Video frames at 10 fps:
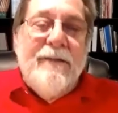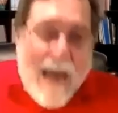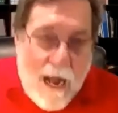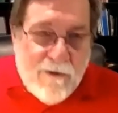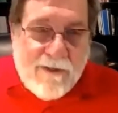
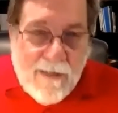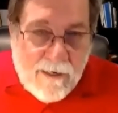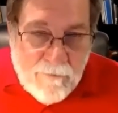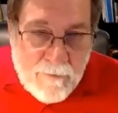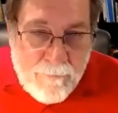down
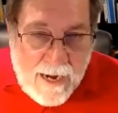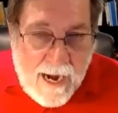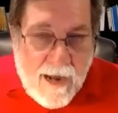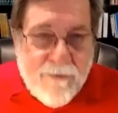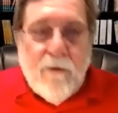select from the
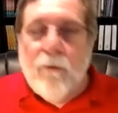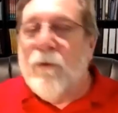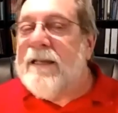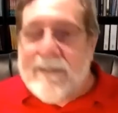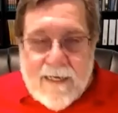path,
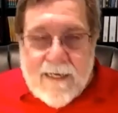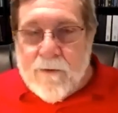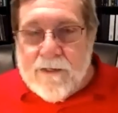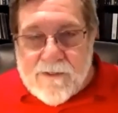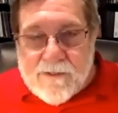
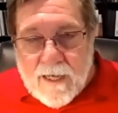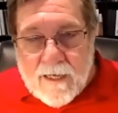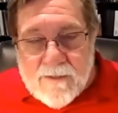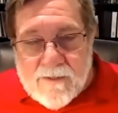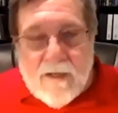resequence
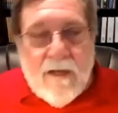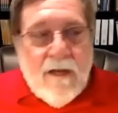things,